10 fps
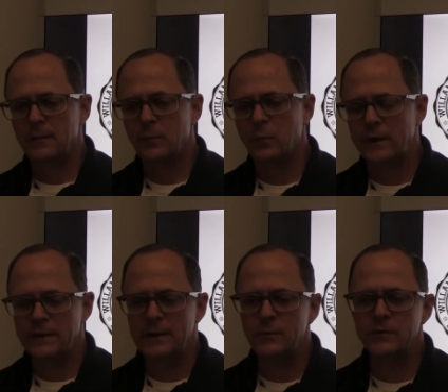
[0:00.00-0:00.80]
When
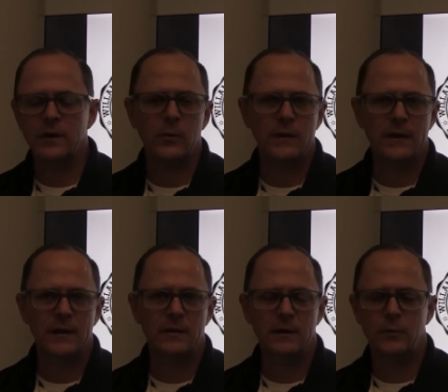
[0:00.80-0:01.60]
Lynn was going
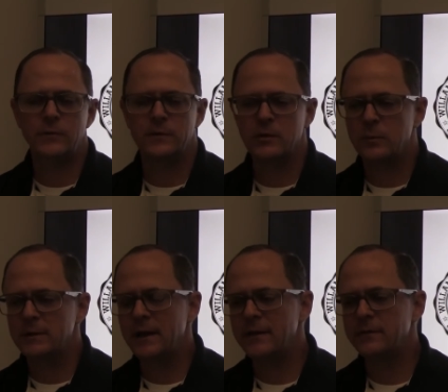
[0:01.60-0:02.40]
there, it was a little bit
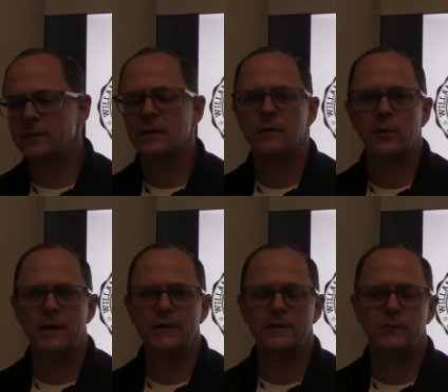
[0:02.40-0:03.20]
less.
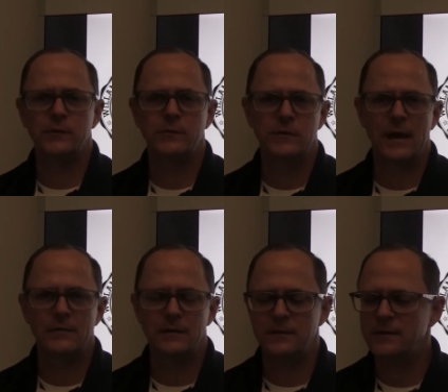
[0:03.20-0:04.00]
Granted, this was
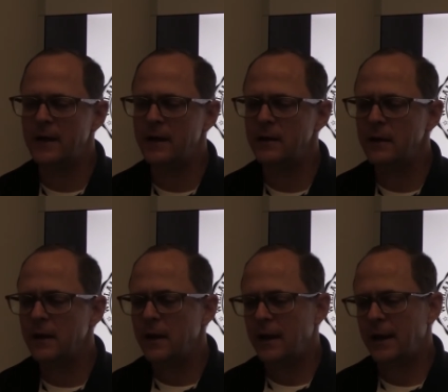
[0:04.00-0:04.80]
2010.
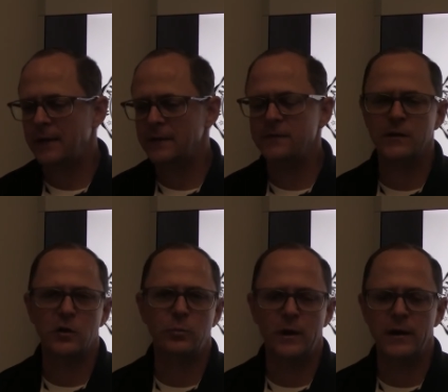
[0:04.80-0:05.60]
And the
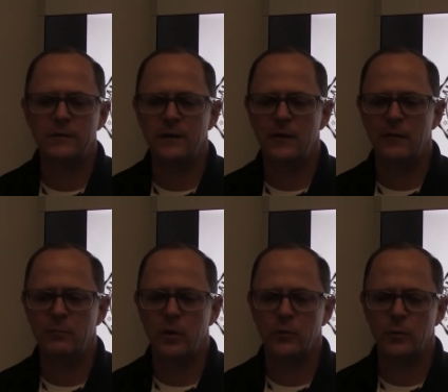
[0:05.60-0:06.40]
sticker price of
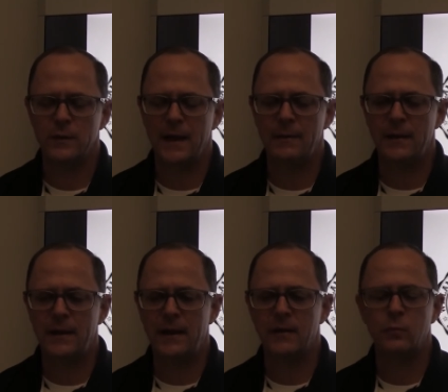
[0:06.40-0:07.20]
both
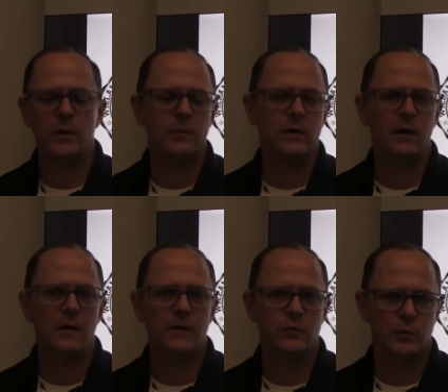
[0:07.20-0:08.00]
Willamette and Whitman
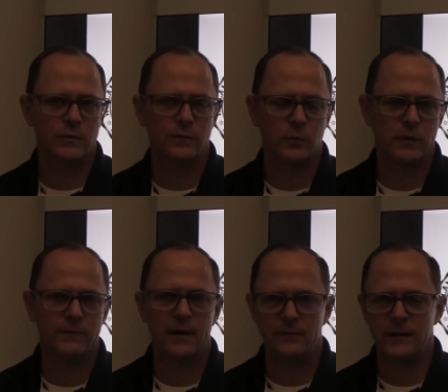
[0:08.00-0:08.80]
College was
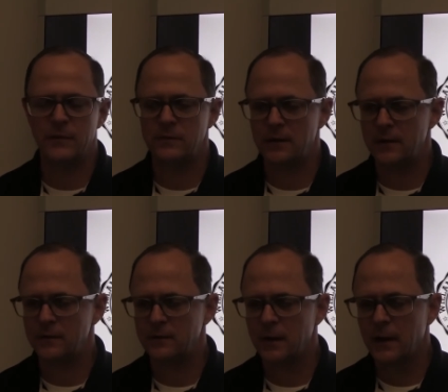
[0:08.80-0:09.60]
$45,000.